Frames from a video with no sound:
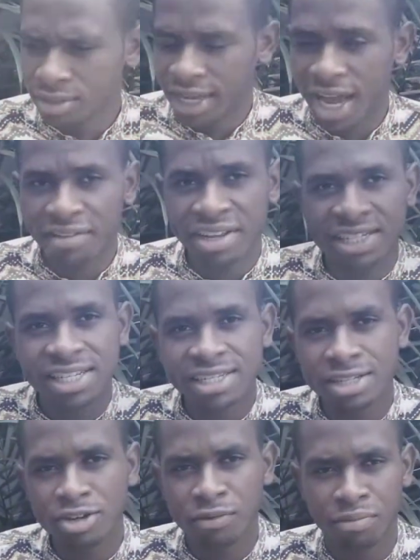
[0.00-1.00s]
they have a
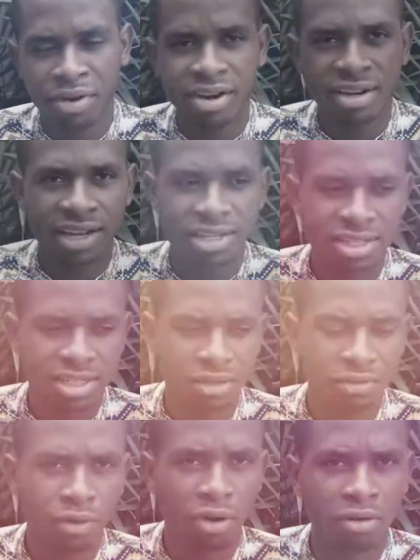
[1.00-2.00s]
season of
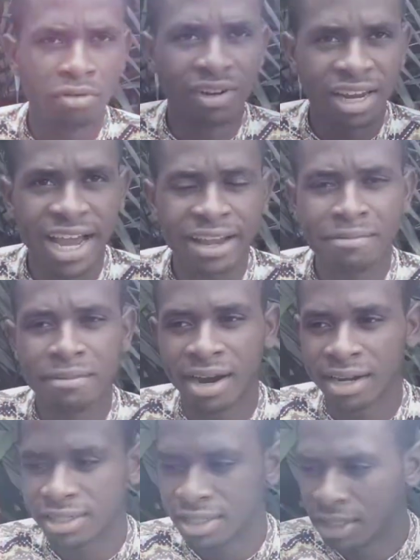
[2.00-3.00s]
pregnancy for nine
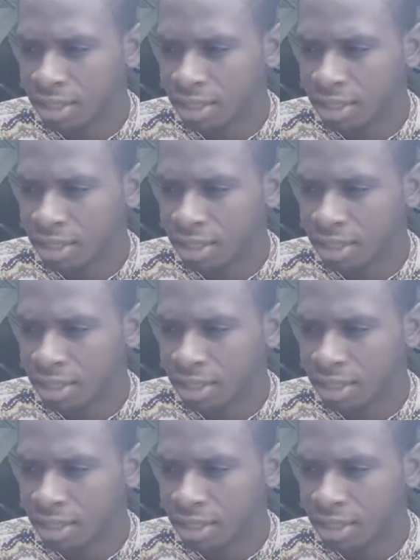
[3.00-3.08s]
months